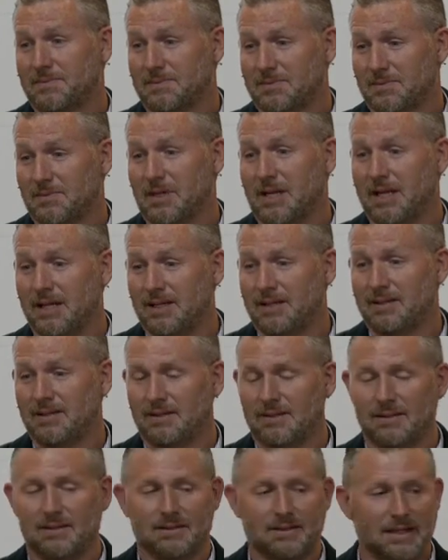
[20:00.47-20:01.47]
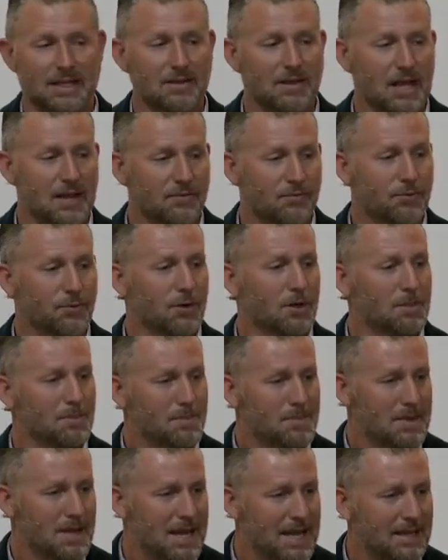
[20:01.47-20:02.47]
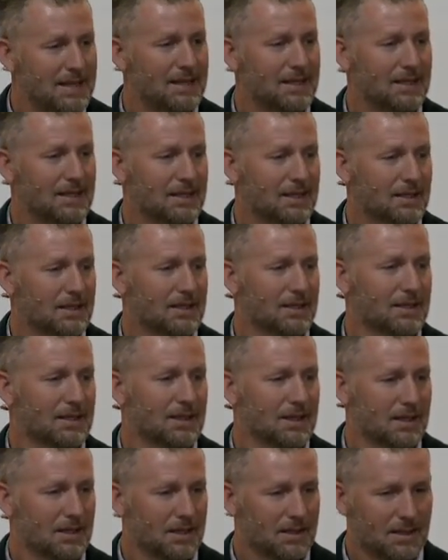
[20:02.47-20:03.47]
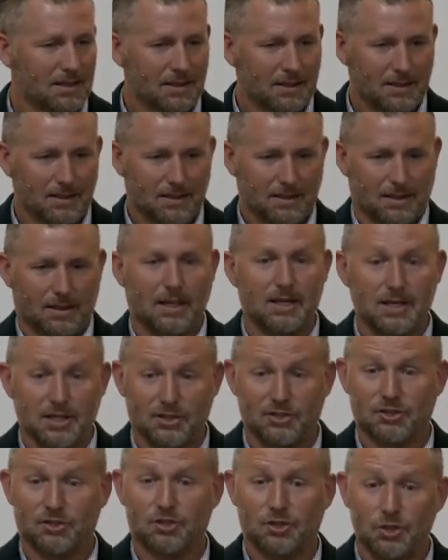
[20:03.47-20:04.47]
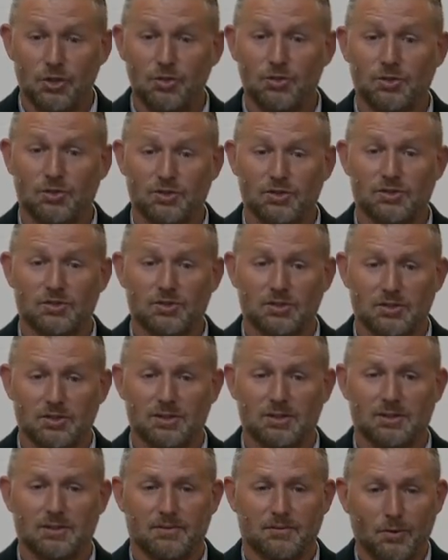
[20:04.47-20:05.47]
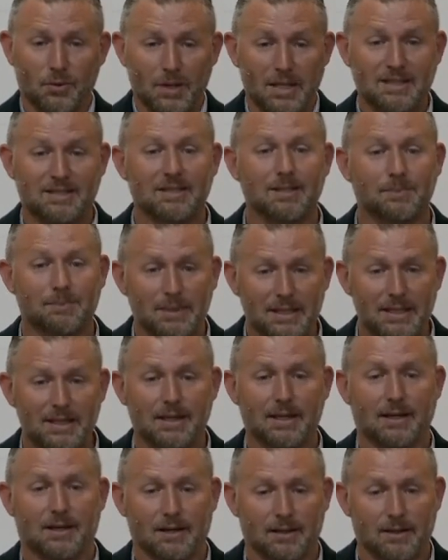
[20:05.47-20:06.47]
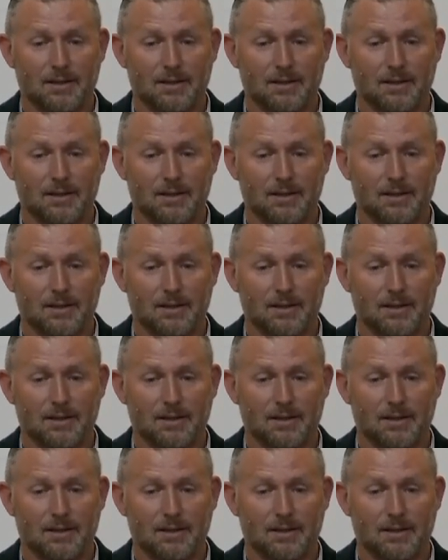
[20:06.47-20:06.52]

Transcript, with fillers: Right? If we're making an excuse for it to be there,